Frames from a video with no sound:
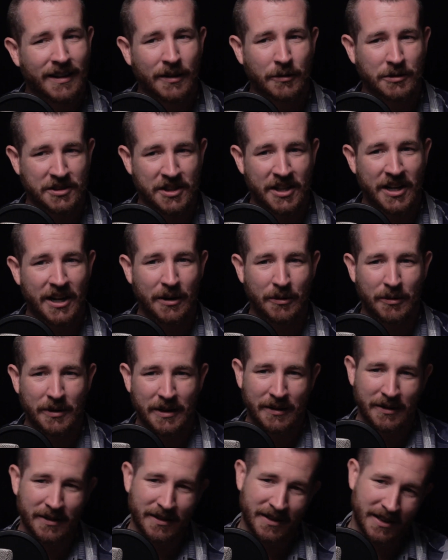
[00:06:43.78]
It was there
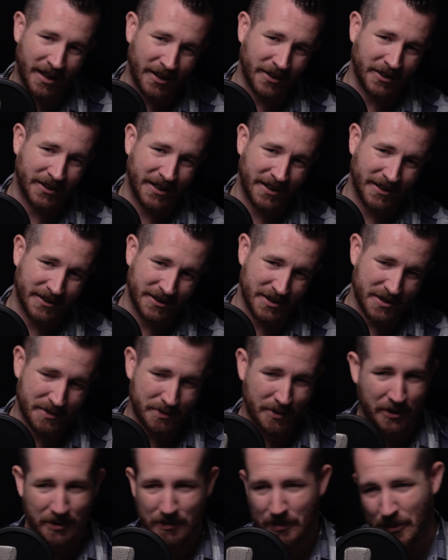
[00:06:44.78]
when the other character
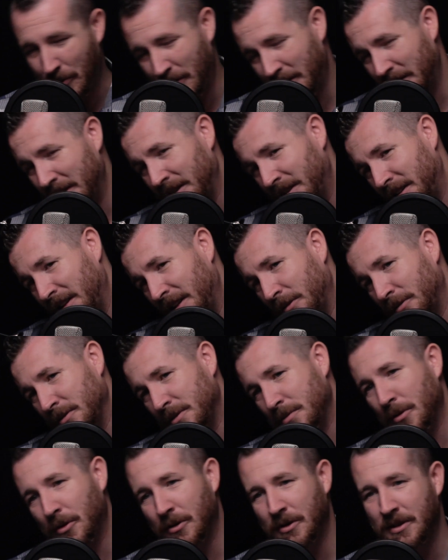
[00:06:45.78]
spoke, but when the other one
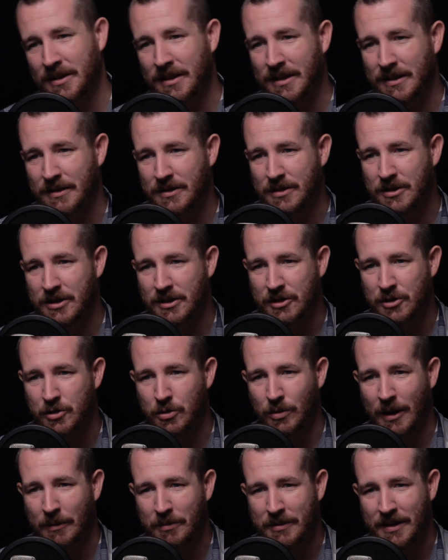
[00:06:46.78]
spoke, it just
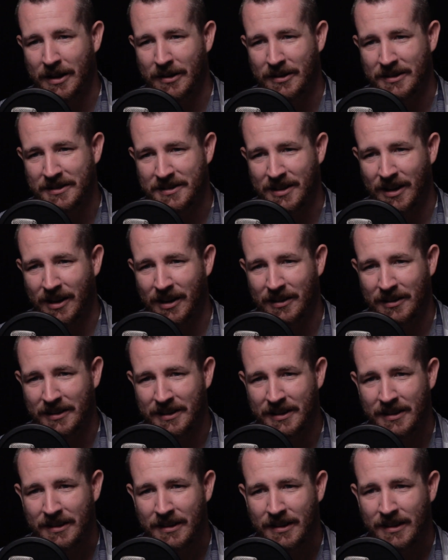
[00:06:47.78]
dropped out
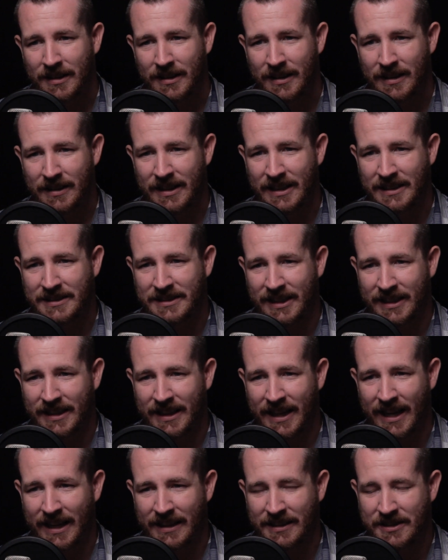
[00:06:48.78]
entirely. And things like
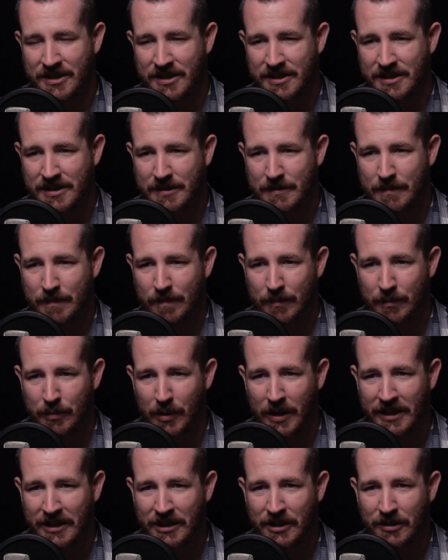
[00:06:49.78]
that just
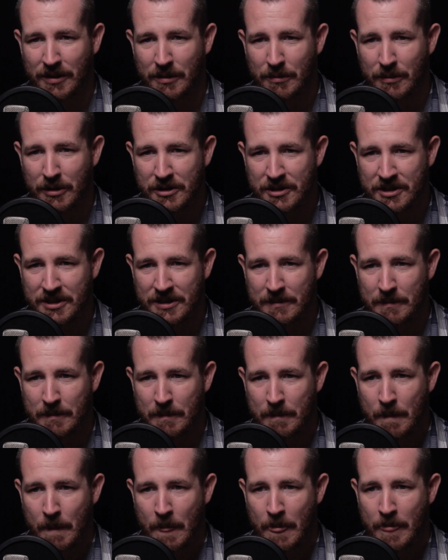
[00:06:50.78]
break your immersion.
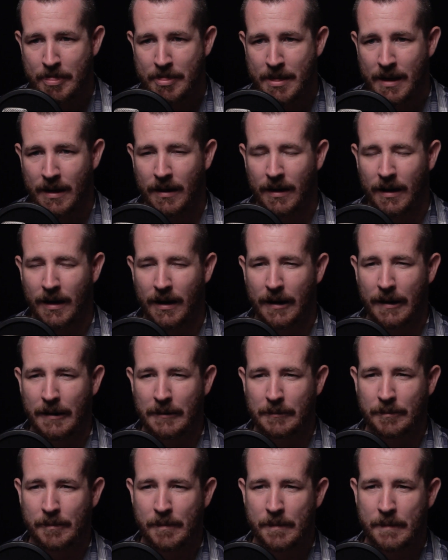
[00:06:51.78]

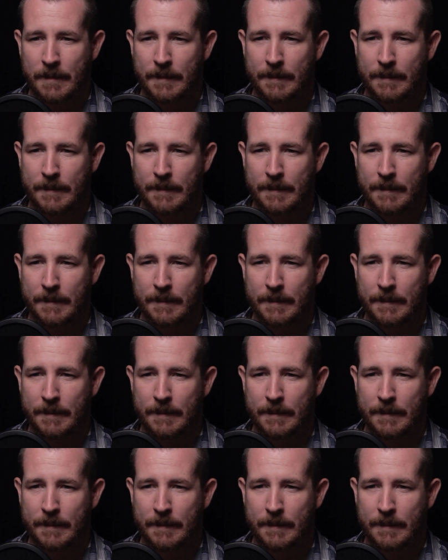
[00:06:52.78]
I